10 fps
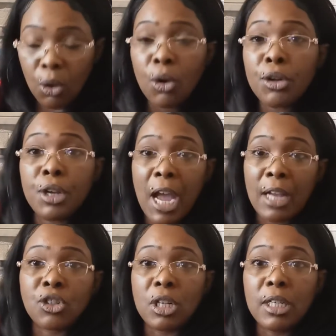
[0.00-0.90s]
or you're
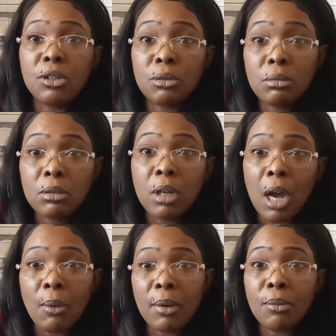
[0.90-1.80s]
actually
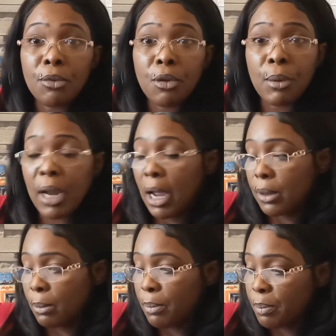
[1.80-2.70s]
going through it
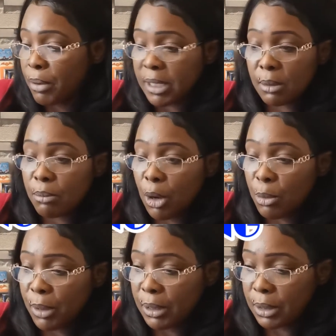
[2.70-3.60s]
at the present
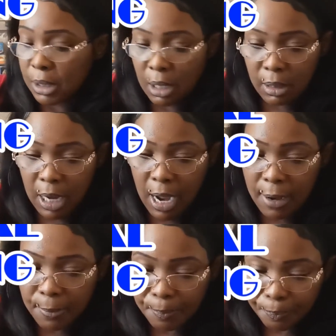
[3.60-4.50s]
moment,
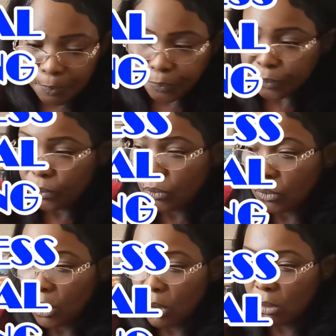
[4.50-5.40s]
okay?
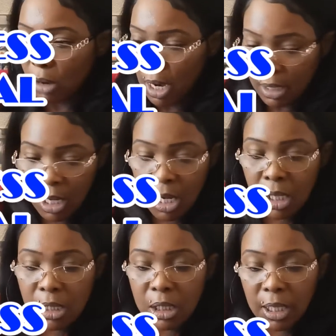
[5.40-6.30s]
All right,
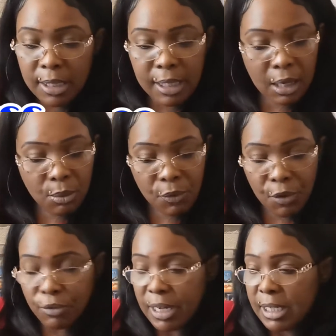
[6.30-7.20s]
so let's get on with
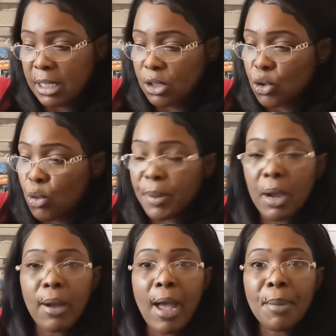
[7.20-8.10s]
your reading,
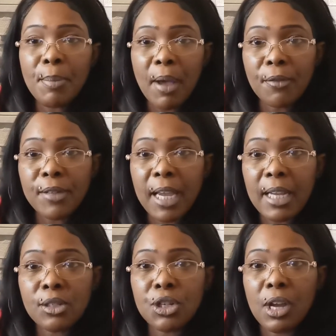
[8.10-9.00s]
Scorpio. Happy
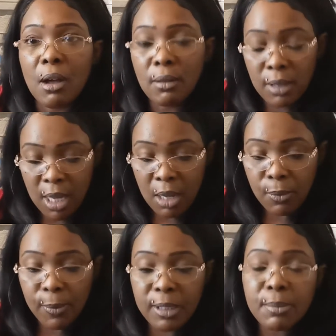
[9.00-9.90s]
birthday to y'all.
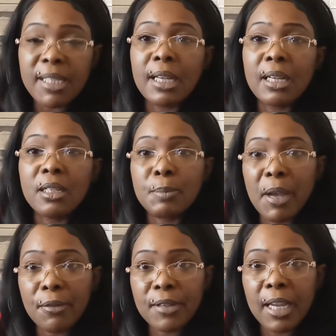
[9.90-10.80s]
It was my son's
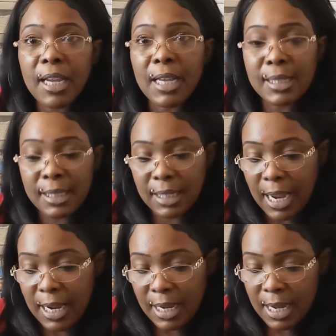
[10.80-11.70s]
birthday
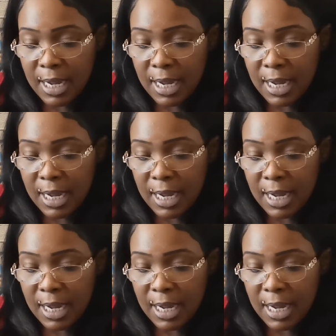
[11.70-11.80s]
yesterday.